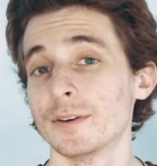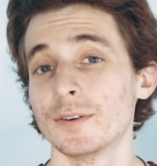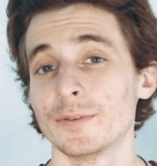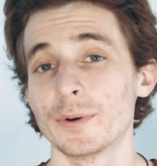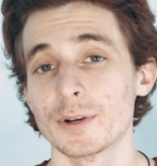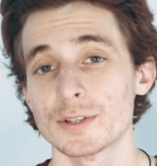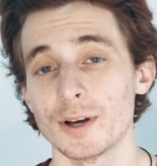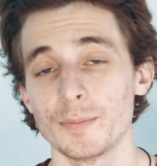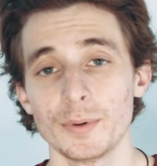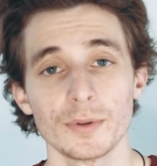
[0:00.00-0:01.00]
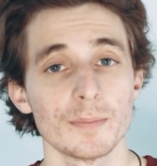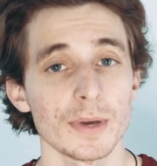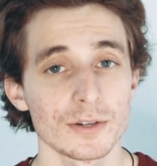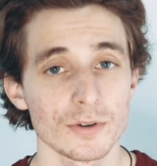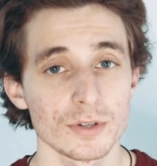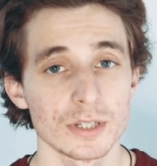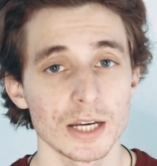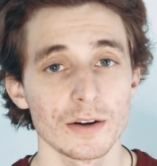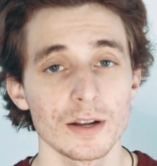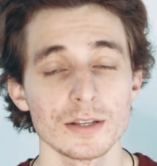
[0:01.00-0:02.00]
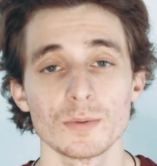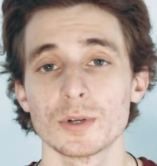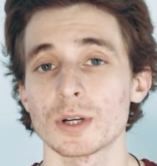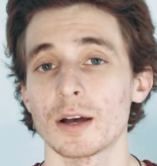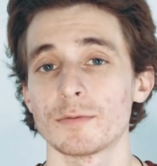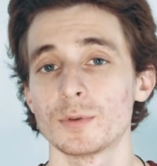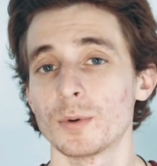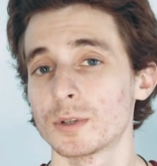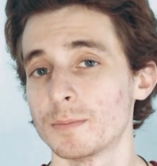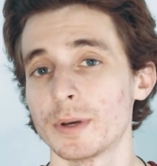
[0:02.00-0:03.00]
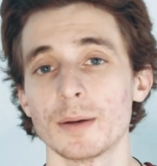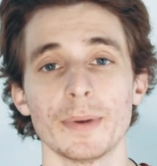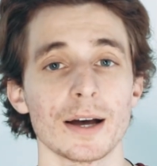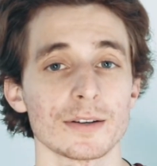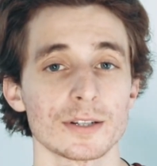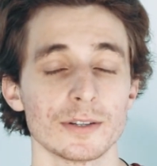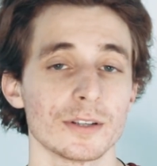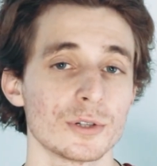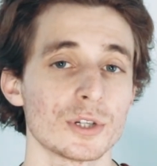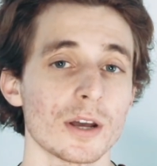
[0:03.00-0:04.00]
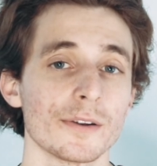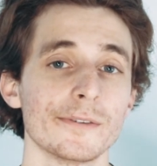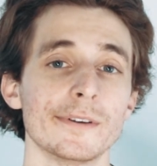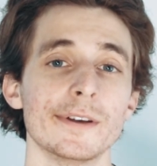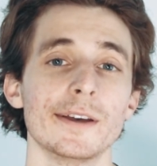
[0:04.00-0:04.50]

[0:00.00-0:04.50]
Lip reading: For example, the Metro series, which I've talked a bit about on this channel,